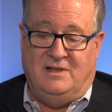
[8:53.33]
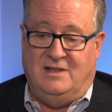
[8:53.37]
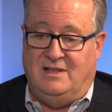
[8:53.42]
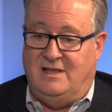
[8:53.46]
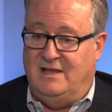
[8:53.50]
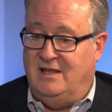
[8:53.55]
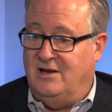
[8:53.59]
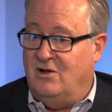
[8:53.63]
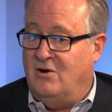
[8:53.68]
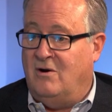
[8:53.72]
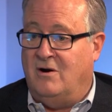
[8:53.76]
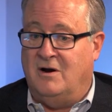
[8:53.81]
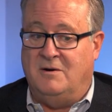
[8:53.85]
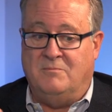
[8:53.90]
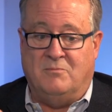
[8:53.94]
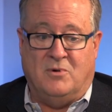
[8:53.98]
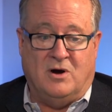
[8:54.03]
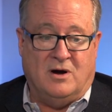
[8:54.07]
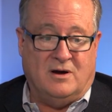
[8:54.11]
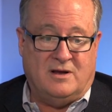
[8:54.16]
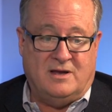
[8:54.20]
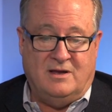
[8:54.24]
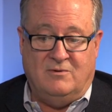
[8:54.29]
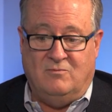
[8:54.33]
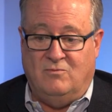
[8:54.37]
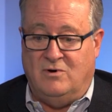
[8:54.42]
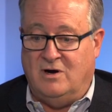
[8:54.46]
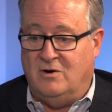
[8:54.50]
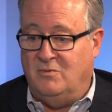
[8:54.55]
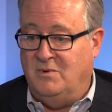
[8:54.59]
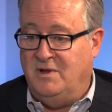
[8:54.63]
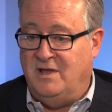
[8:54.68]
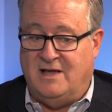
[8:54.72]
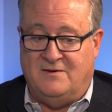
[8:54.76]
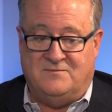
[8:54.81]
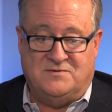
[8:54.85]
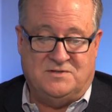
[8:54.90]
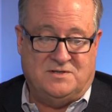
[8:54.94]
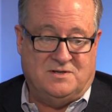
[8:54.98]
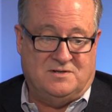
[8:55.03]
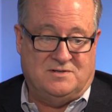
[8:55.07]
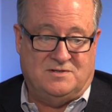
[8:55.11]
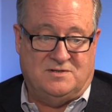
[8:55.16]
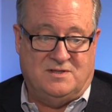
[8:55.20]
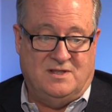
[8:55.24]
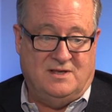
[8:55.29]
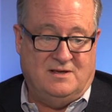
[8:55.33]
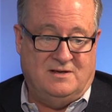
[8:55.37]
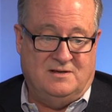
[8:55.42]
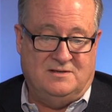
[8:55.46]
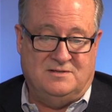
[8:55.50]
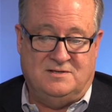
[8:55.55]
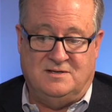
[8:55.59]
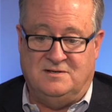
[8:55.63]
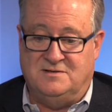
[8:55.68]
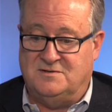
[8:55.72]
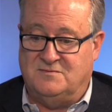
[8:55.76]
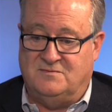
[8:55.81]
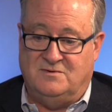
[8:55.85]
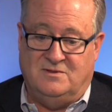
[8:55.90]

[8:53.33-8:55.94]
in a hard market where we have such things as